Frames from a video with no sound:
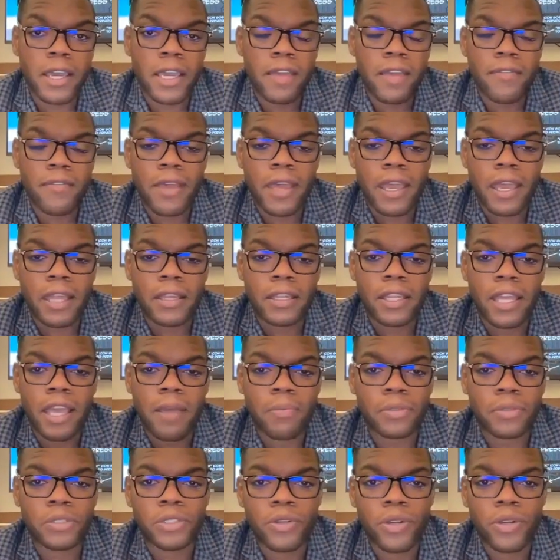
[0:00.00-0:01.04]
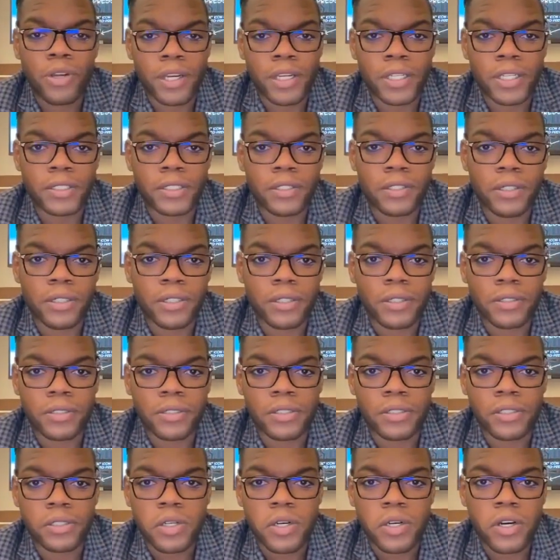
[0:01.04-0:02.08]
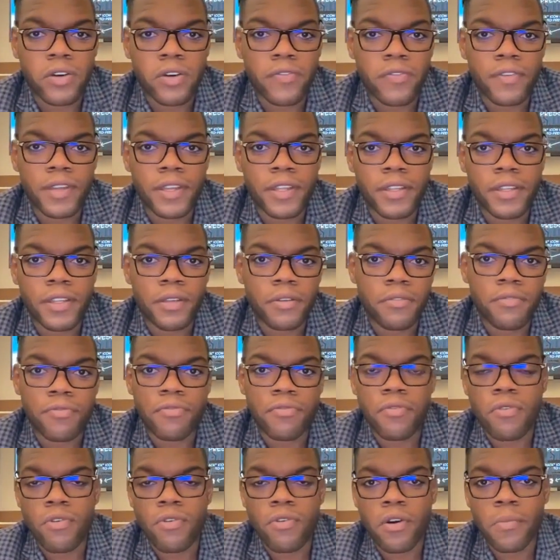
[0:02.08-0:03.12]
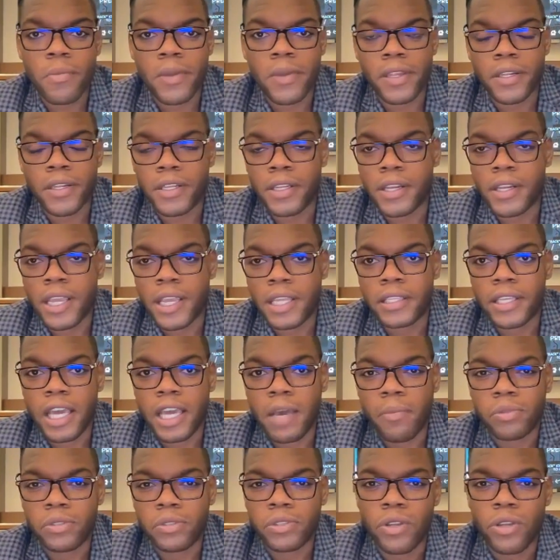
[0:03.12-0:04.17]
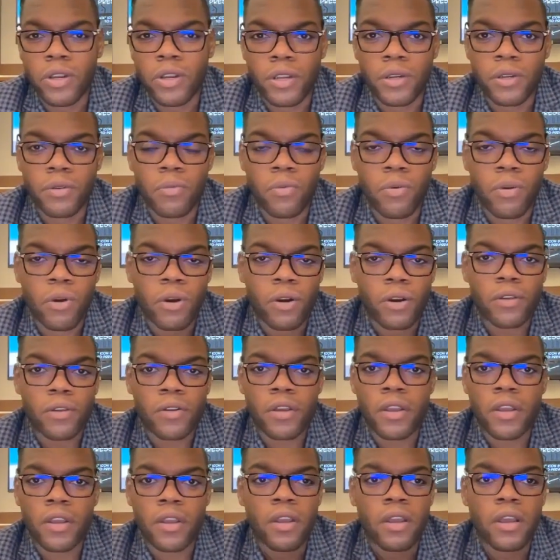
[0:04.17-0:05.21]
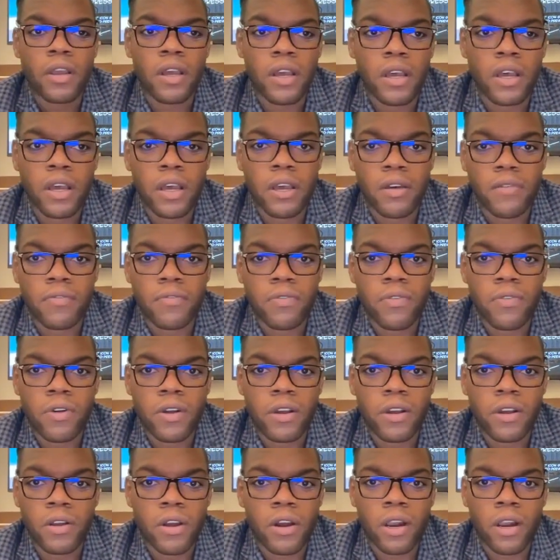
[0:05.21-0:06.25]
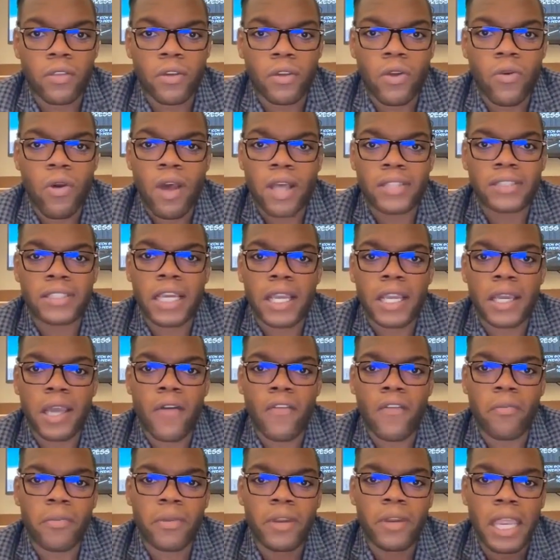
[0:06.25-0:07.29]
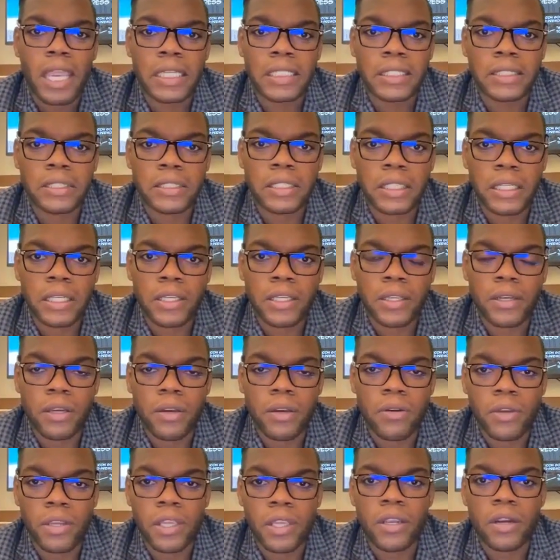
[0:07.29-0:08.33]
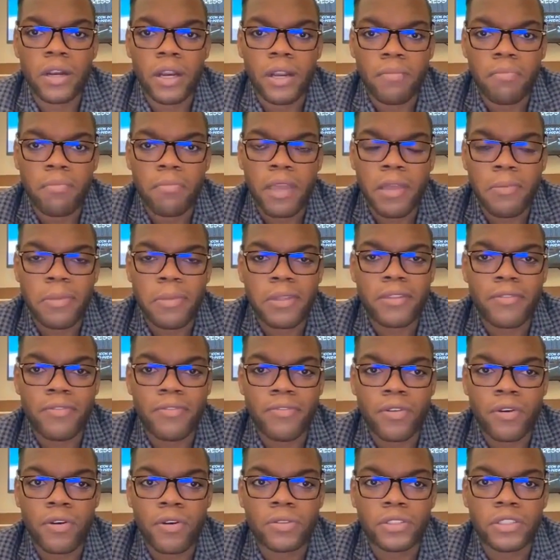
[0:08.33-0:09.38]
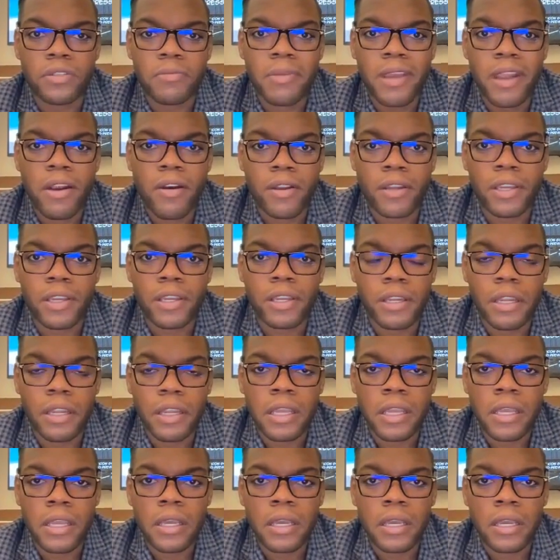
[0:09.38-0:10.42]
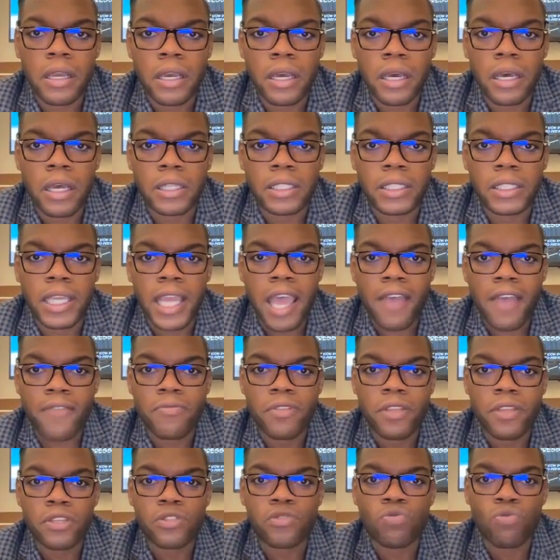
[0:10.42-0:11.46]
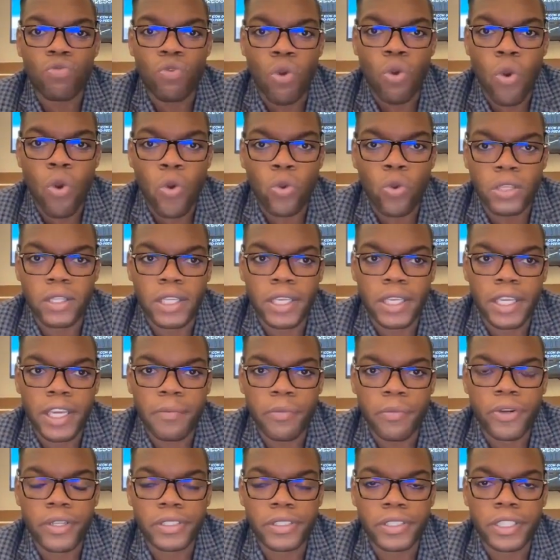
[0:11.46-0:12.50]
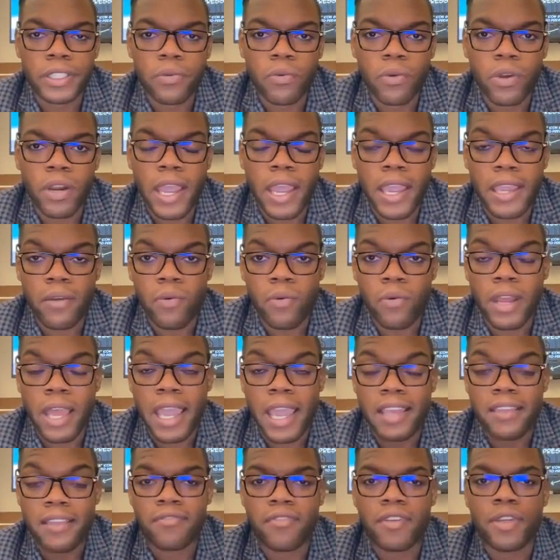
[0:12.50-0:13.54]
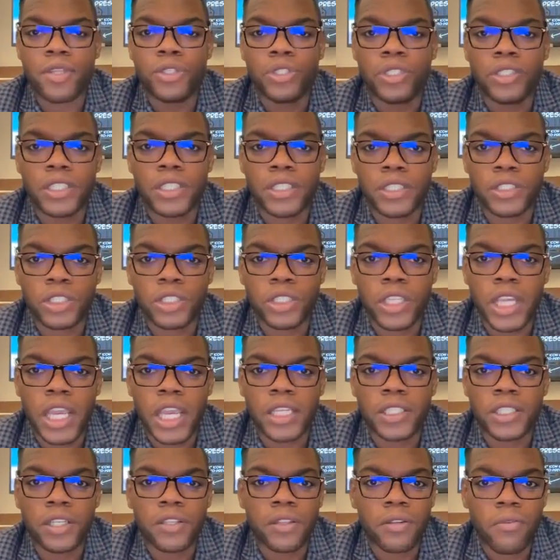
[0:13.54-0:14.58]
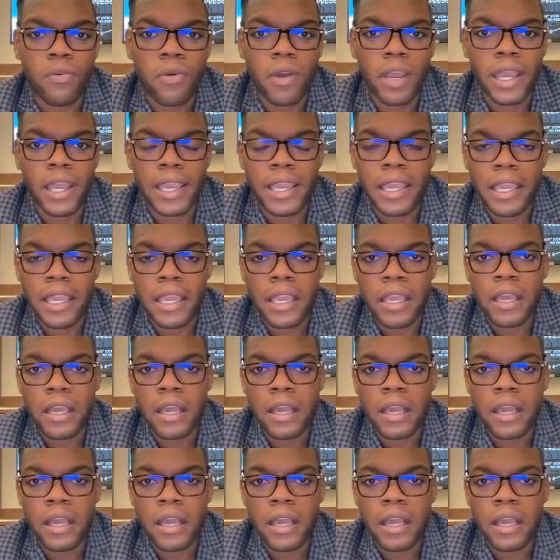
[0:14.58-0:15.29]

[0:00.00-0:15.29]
have had the opportunity to serve in the uniform and then had the opportunity to work for another quasi-government agency, here, maybe the first American to have this role in the Emirates. And what I envision is changing the way